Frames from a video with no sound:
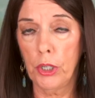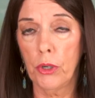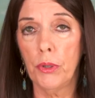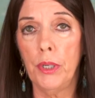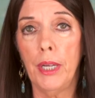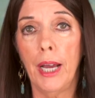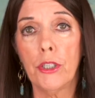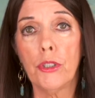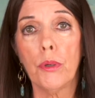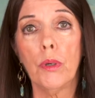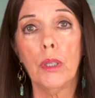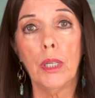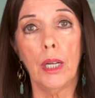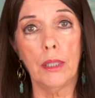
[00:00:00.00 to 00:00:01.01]
your
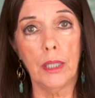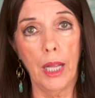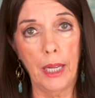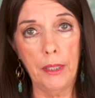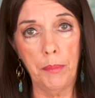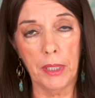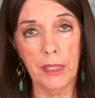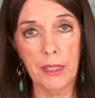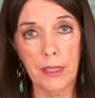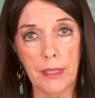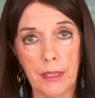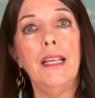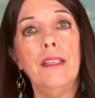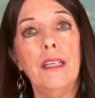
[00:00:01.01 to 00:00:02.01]
natural
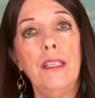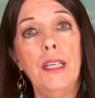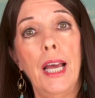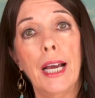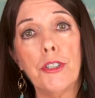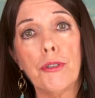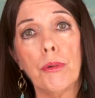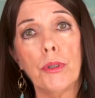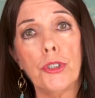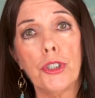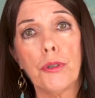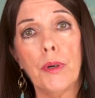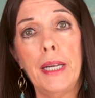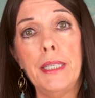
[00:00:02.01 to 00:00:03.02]
alignment and the natural
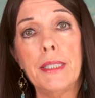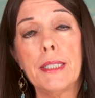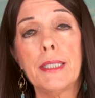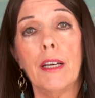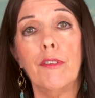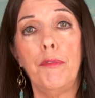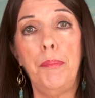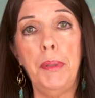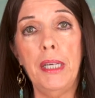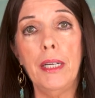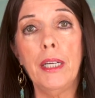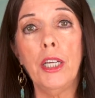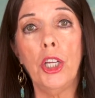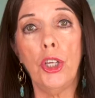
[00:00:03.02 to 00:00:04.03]
traits of
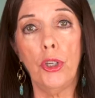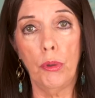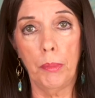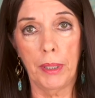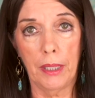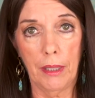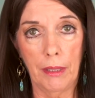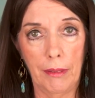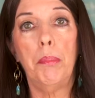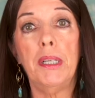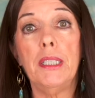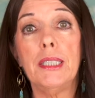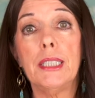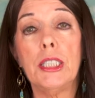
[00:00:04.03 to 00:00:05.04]
being human.
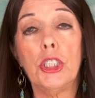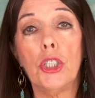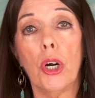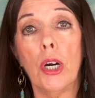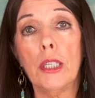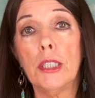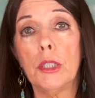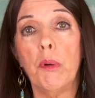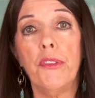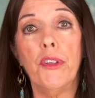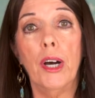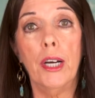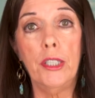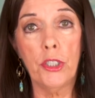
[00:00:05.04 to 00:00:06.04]
But it starts
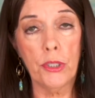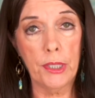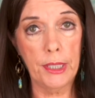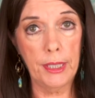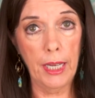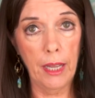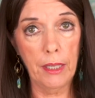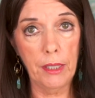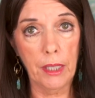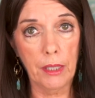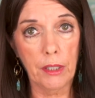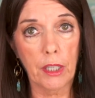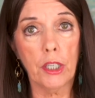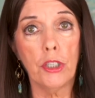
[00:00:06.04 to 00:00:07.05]
with
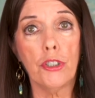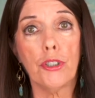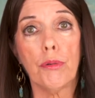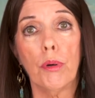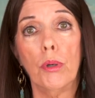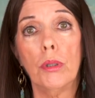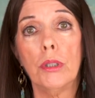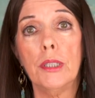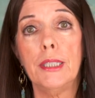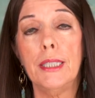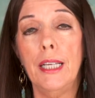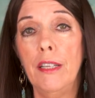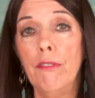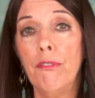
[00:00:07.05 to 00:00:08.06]
understanding the controller's
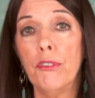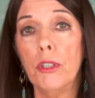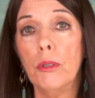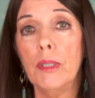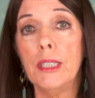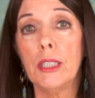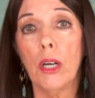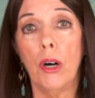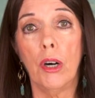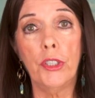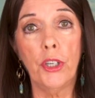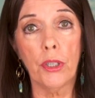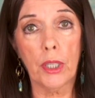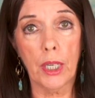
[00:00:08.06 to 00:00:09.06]
influence
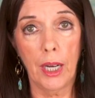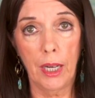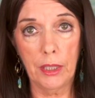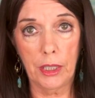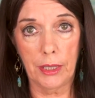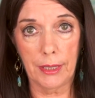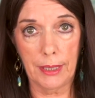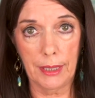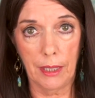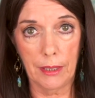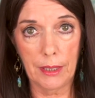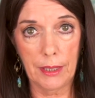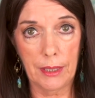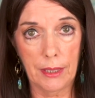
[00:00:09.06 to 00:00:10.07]
on your
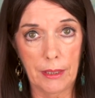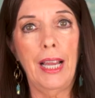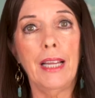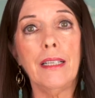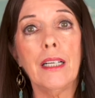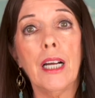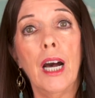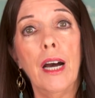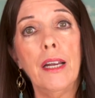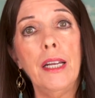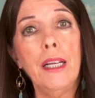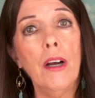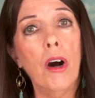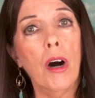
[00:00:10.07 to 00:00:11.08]
consciousness and
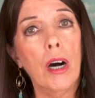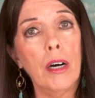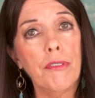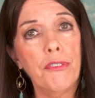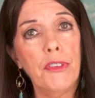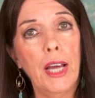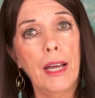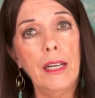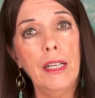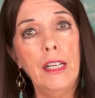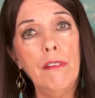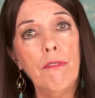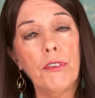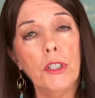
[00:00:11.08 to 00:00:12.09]
cutting off that
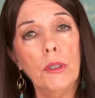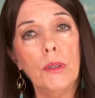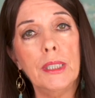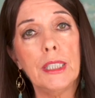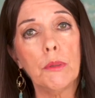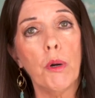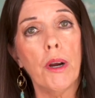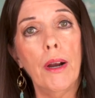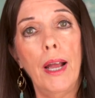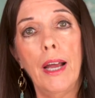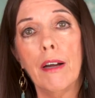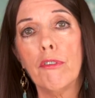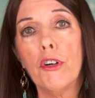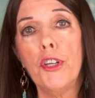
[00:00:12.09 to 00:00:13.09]
influence
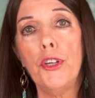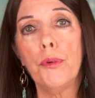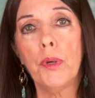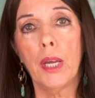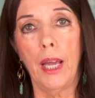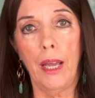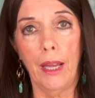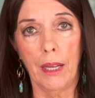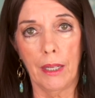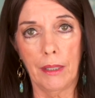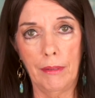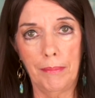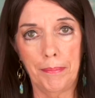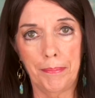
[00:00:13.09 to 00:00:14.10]
wherever you
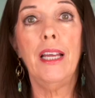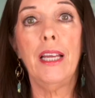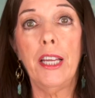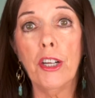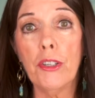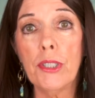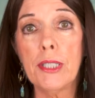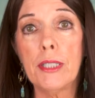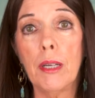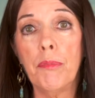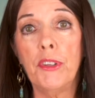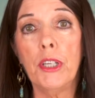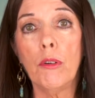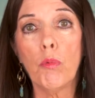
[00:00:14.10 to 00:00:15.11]
can. Here's
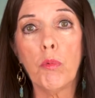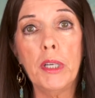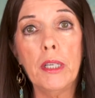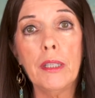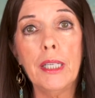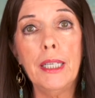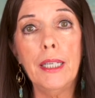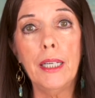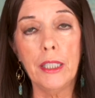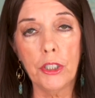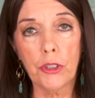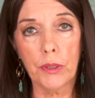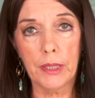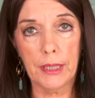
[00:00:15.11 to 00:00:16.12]
something really
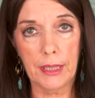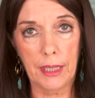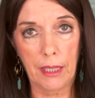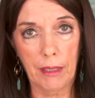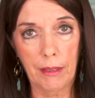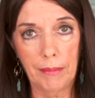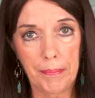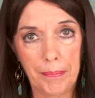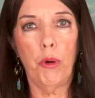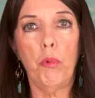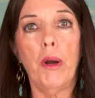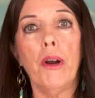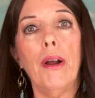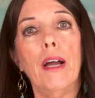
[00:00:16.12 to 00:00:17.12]
interesting.
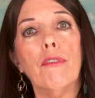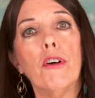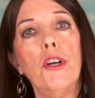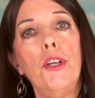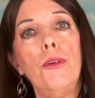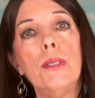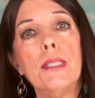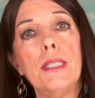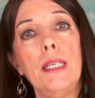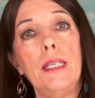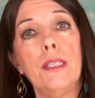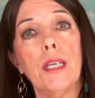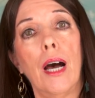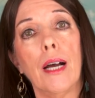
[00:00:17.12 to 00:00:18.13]
Wherever you
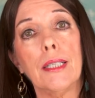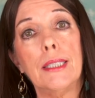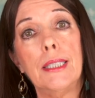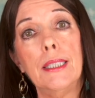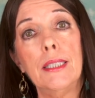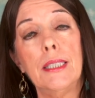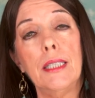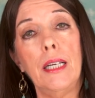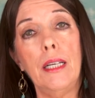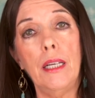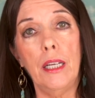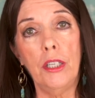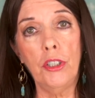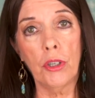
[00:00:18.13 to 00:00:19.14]
see
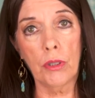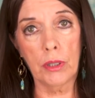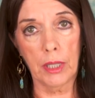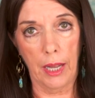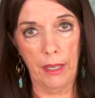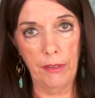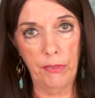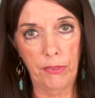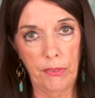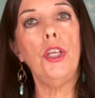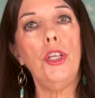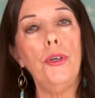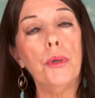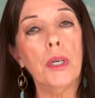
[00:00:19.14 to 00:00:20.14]
toxicity in your life,
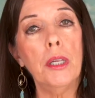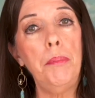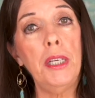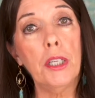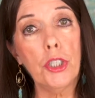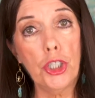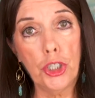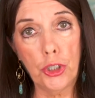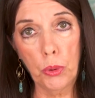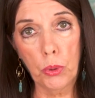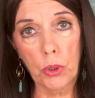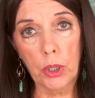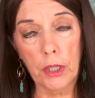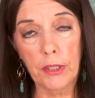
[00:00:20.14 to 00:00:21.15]
you can be
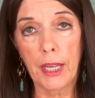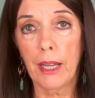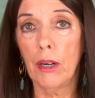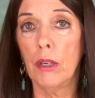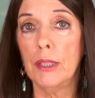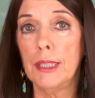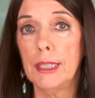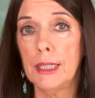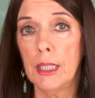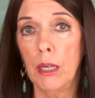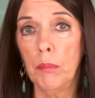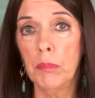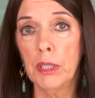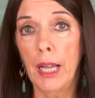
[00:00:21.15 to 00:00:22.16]
assured that on
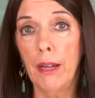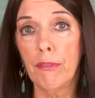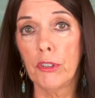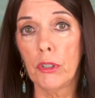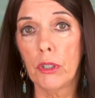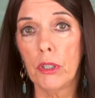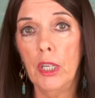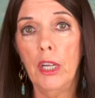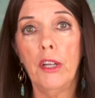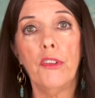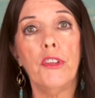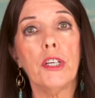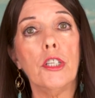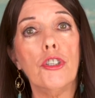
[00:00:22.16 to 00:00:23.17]
some level,
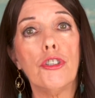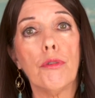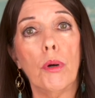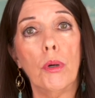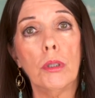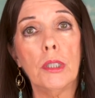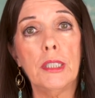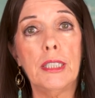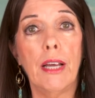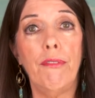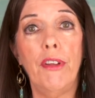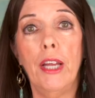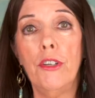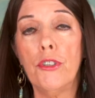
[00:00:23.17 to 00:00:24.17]
the controllers
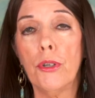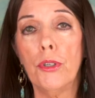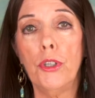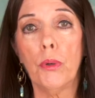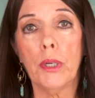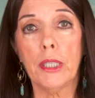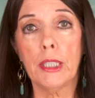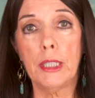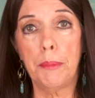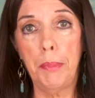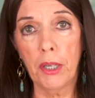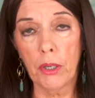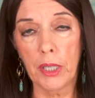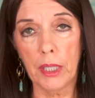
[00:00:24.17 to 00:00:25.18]
have entered your
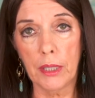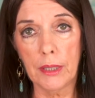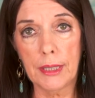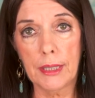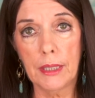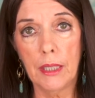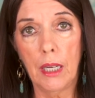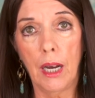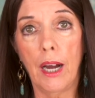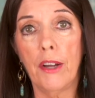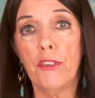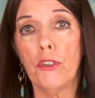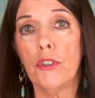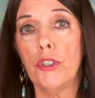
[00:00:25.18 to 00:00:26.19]
experience
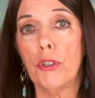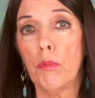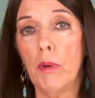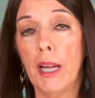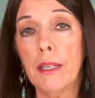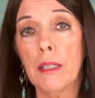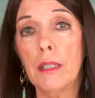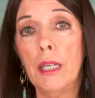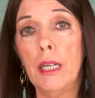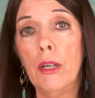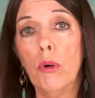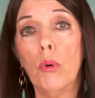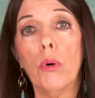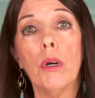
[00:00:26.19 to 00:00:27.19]
either directly
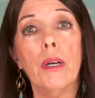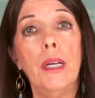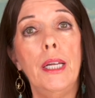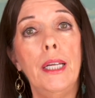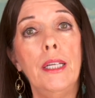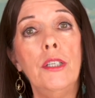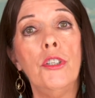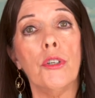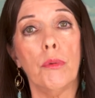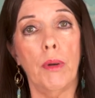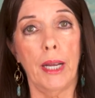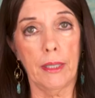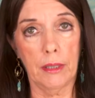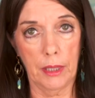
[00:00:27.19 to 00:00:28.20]
or
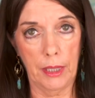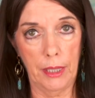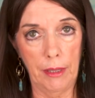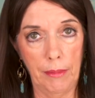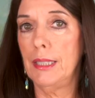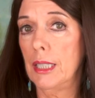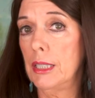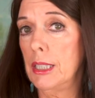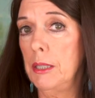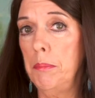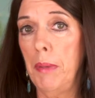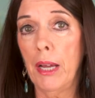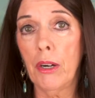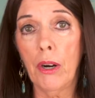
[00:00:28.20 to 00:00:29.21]
indirectly. Doesn't
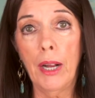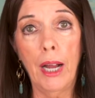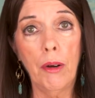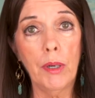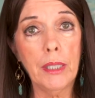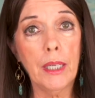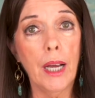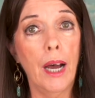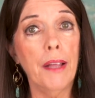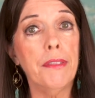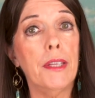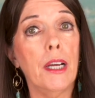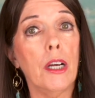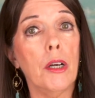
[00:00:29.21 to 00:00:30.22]
matter how it
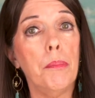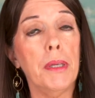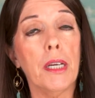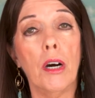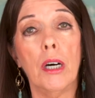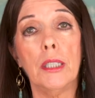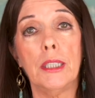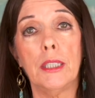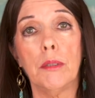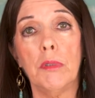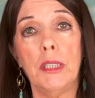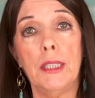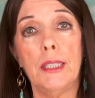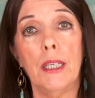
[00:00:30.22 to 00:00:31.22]
got there because the
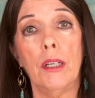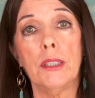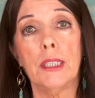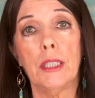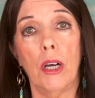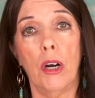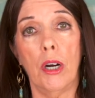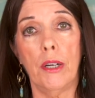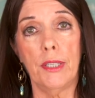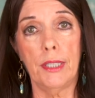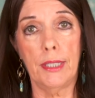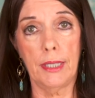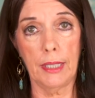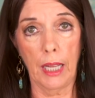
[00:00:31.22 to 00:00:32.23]
results are the
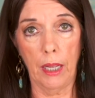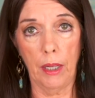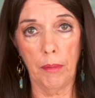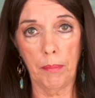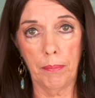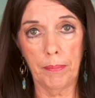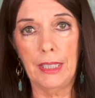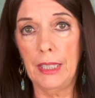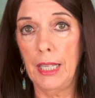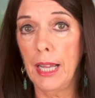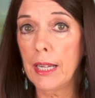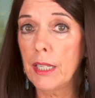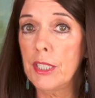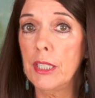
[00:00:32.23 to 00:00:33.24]
same.
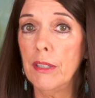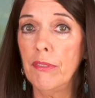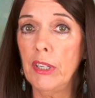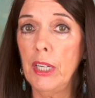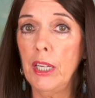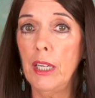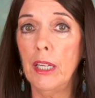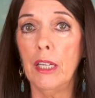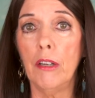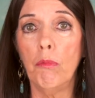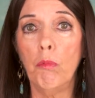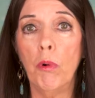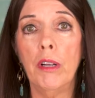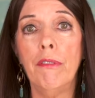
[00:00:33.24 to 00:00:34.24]
Negativity
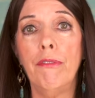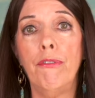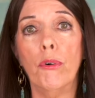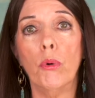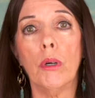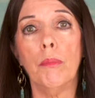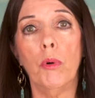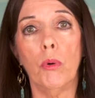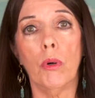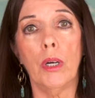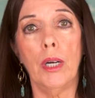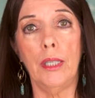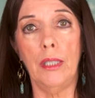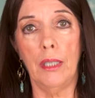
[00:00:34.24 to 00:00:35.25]
in one form or
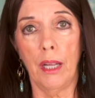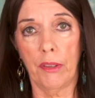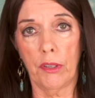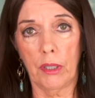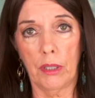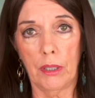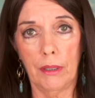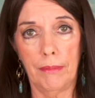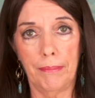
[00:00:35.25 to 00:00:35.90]
another.